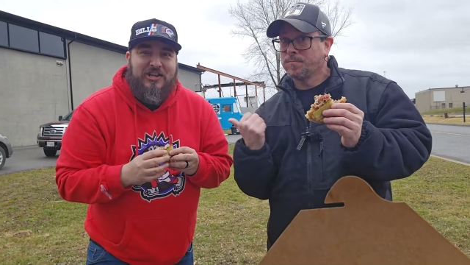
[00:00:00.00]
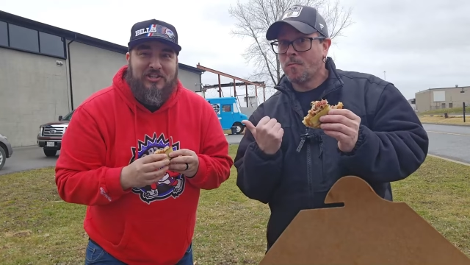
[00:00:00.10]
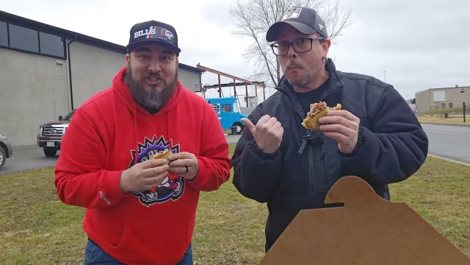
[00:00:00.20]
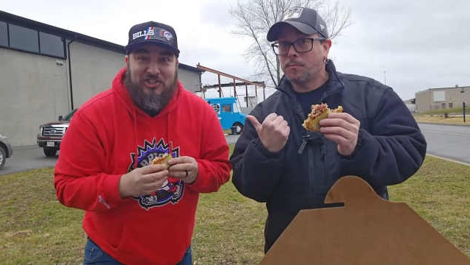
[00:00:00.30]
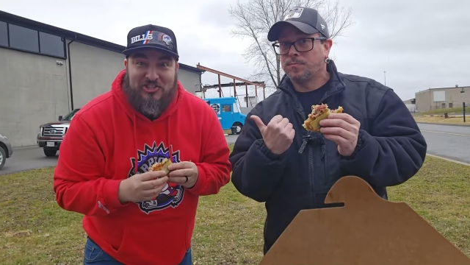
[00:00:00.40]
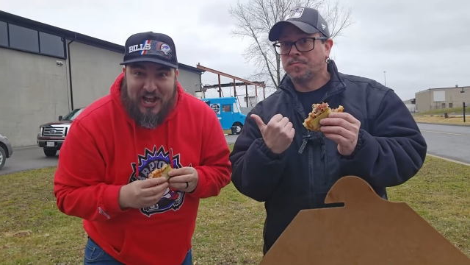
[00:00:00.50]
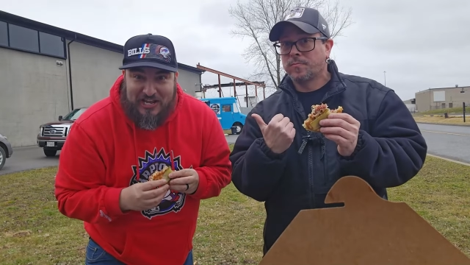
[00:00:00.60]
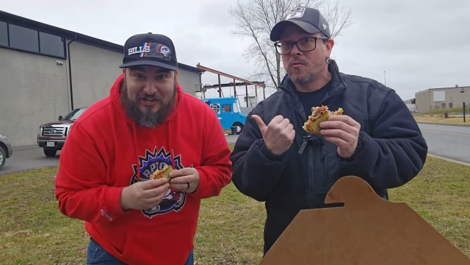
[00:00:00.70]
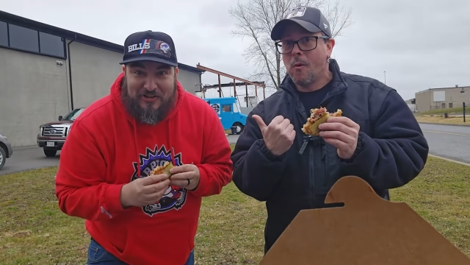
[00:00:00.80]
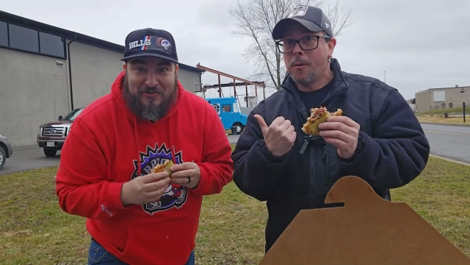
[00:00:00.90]
Speaker 1: eat a
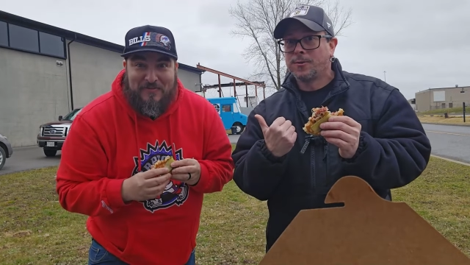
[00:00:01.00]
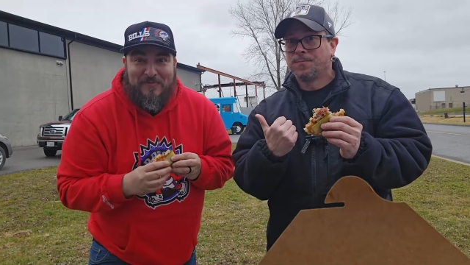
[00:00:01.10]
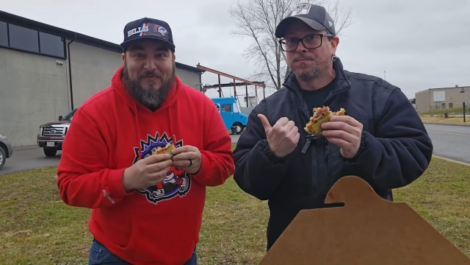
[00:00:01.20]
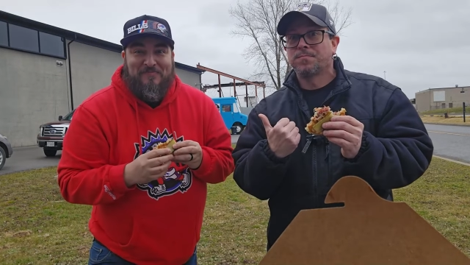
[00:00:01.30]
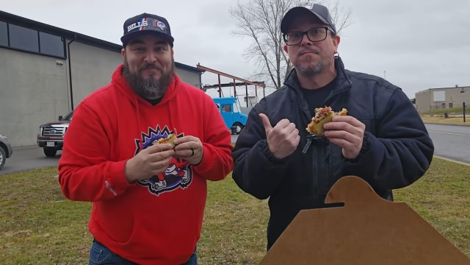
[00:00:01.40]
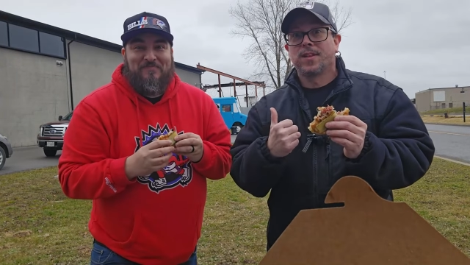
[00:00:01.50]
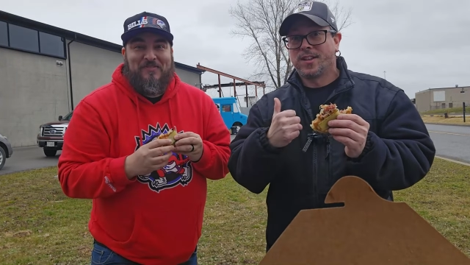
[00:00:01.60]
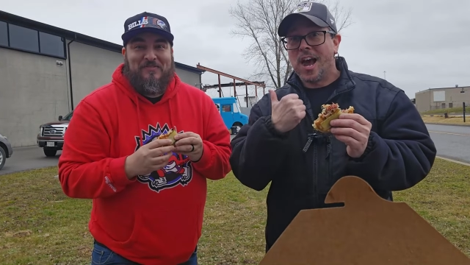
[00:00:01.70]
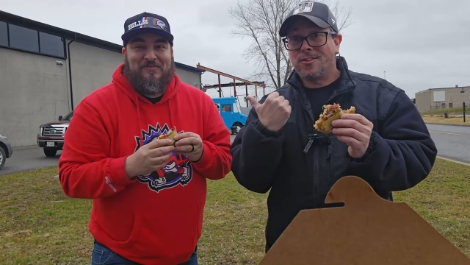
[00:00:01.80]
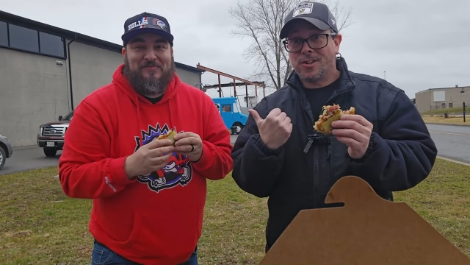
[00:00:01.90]
steak.
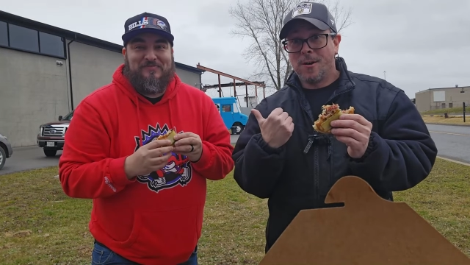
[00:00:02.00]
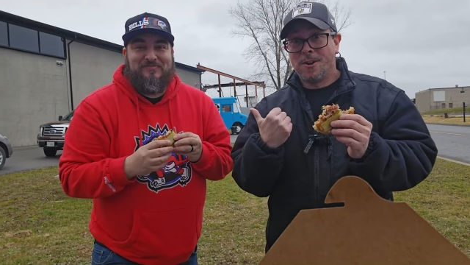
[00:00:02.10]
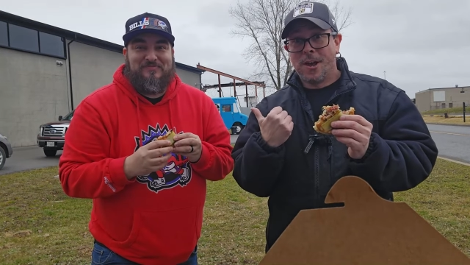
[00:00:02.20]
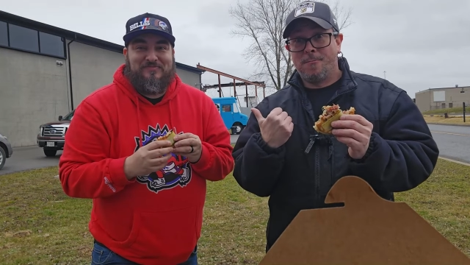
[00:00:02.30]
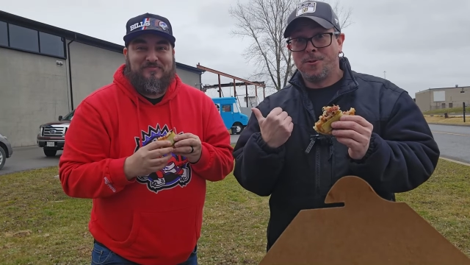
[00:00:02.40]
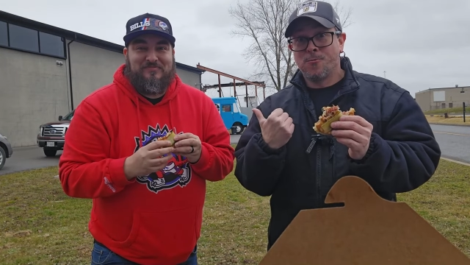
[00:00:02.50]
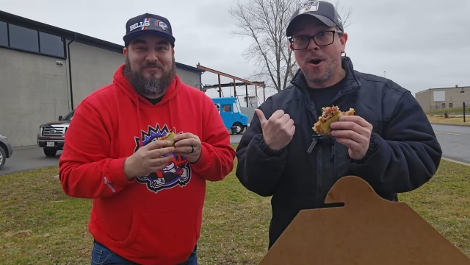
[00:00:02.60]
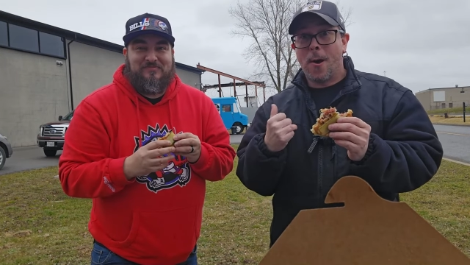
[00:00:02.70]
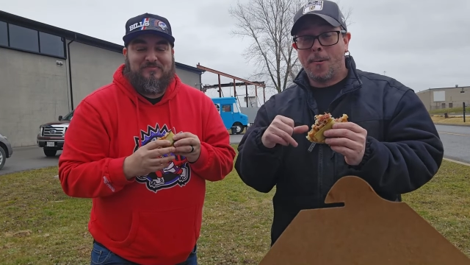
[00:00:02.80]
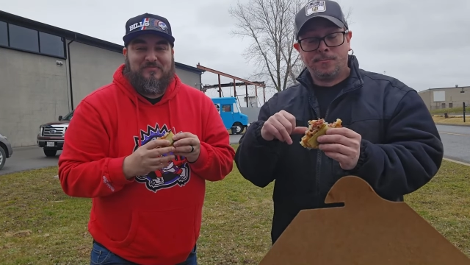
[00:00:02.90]
Speaker 2: That's coming up as
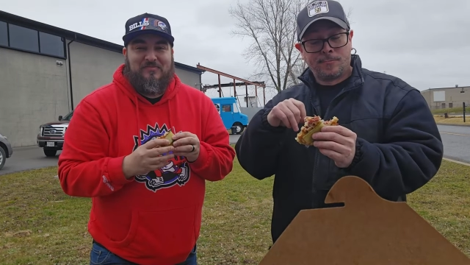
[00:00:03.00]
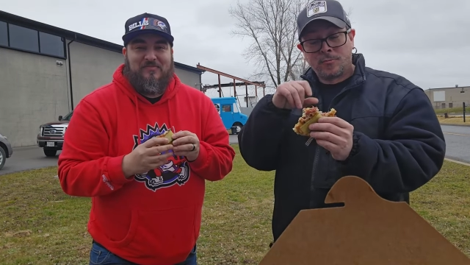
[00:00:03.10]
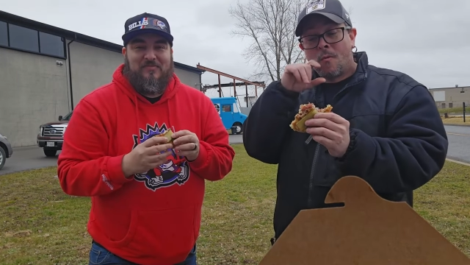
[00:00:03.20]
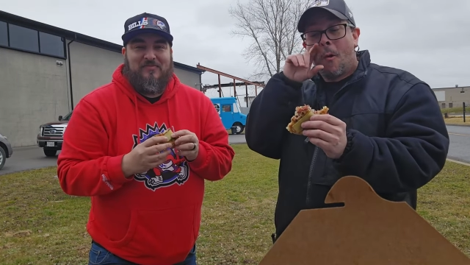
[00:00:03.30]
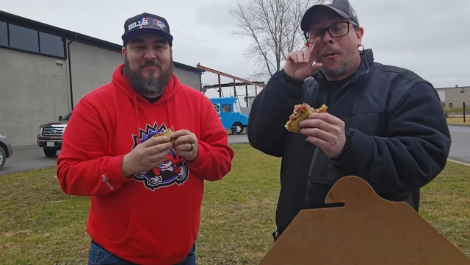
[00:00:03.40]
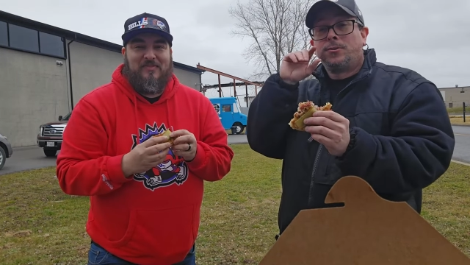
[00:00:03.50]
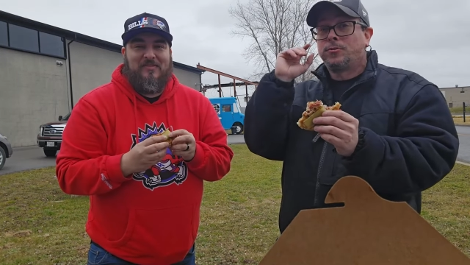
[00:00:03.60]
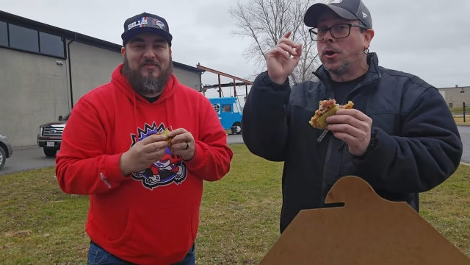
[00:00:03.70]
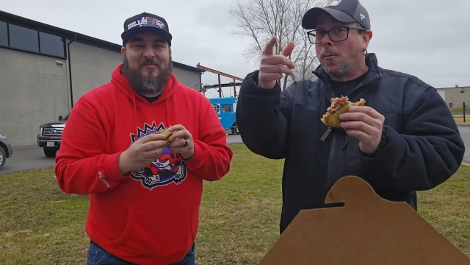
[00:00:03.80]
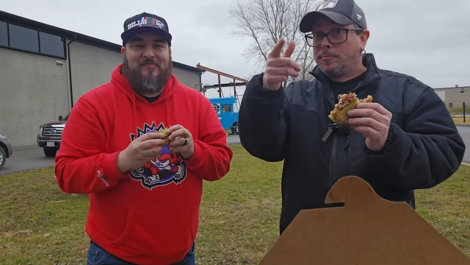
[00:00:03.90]
well.
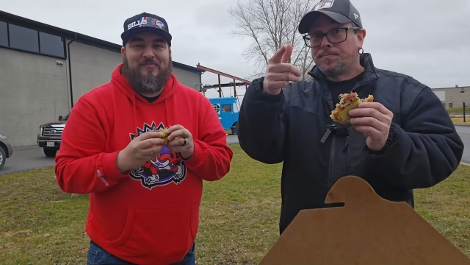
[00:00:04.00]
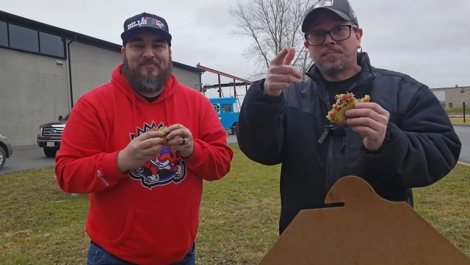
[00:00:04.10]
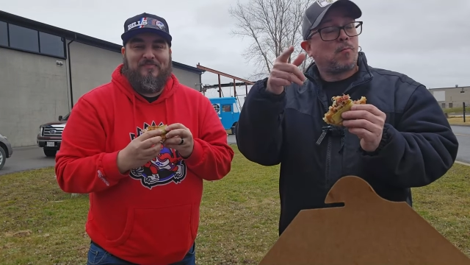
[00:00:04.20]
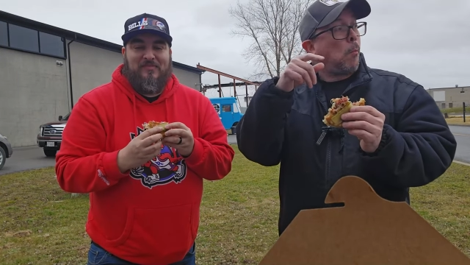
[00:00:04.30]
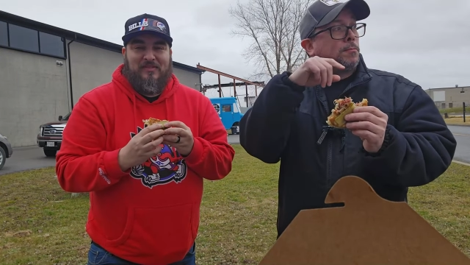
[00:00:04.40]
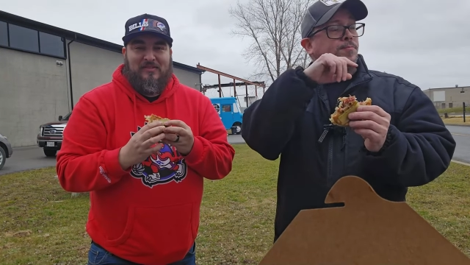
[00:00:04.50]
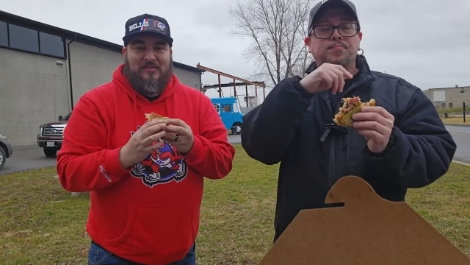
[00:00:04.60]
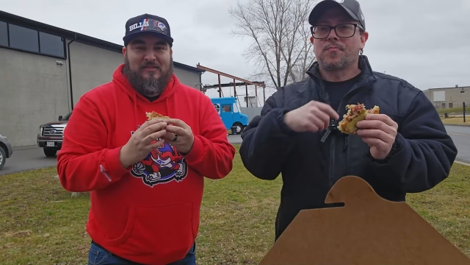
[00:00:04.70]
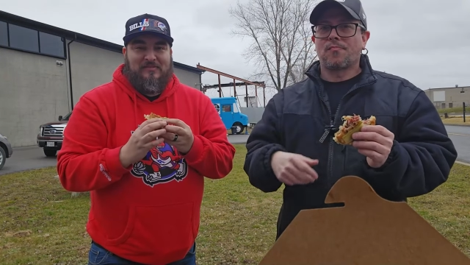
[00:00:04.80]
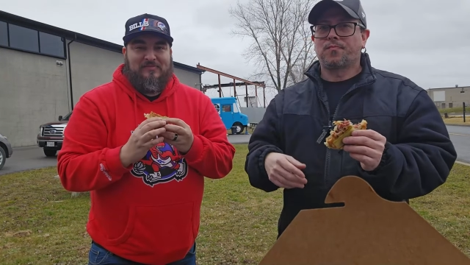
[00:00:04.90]
So,
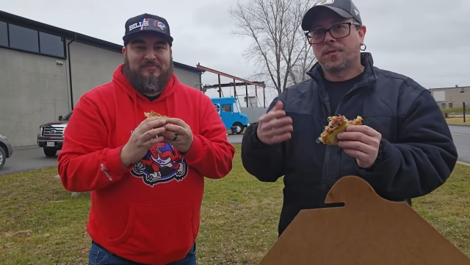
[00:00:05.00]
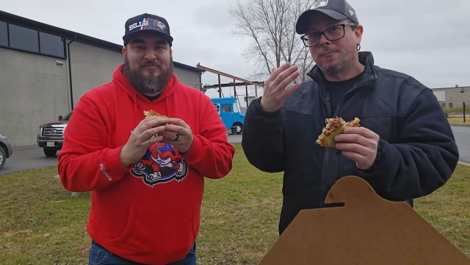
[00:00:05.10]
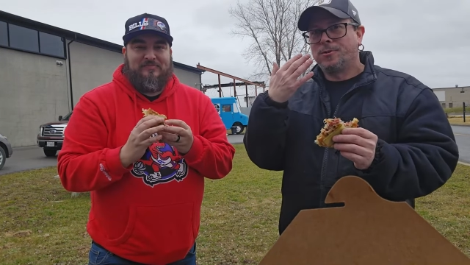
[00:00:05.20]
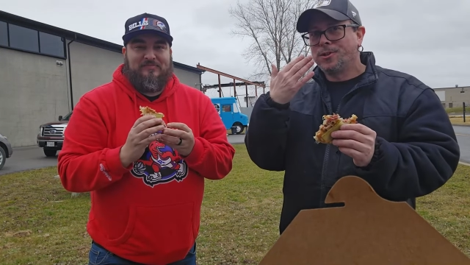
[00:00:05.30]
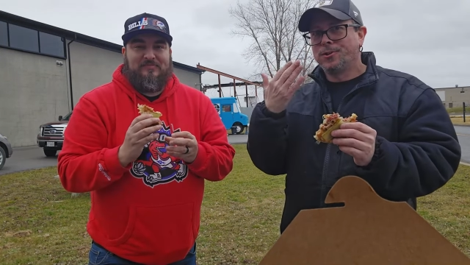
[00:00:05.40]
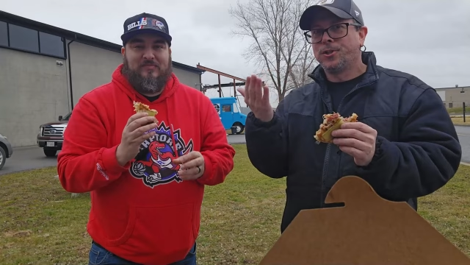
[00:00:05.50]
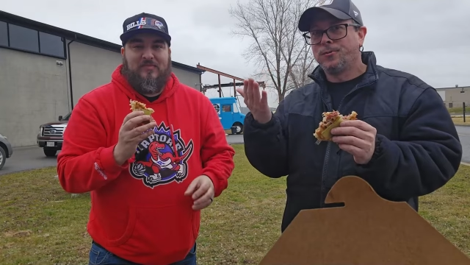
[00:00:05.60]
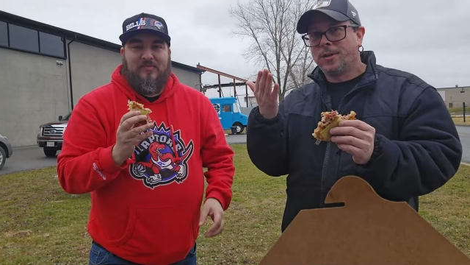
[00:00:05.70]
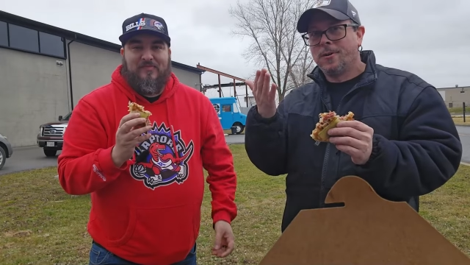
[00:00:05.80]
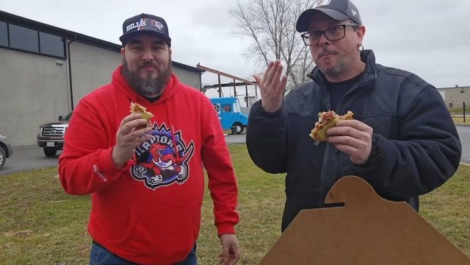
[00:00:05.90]
still
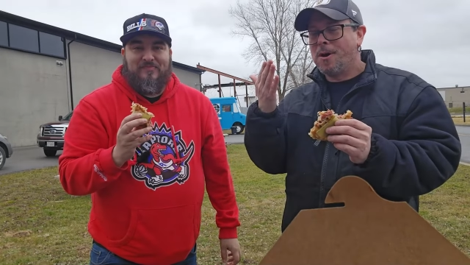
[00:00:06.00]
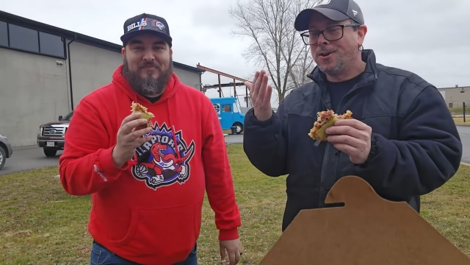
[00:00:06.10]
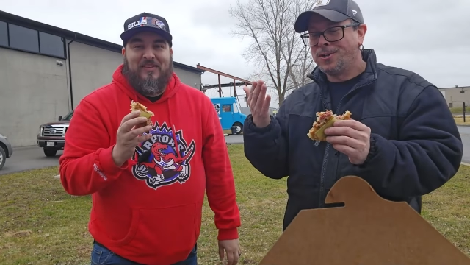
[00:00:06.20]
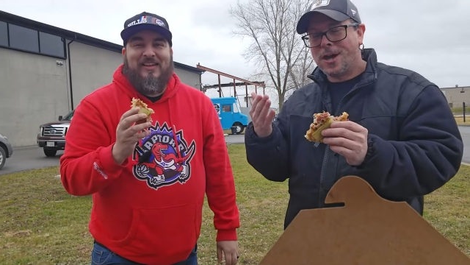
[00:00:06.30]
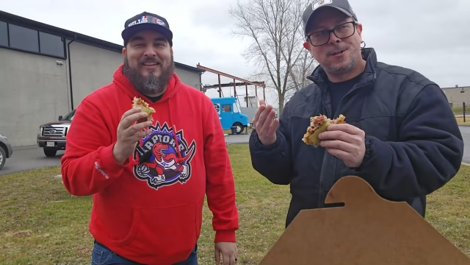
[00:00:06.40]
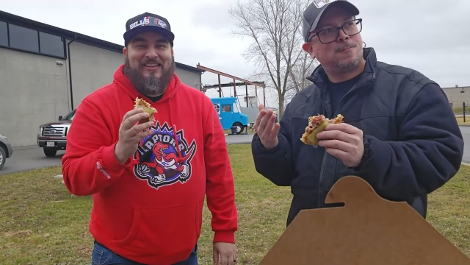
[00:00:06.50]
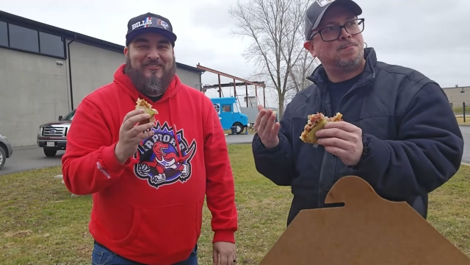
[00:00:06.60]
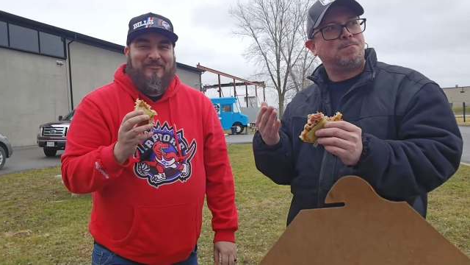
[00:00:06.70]
chewing. Apologize.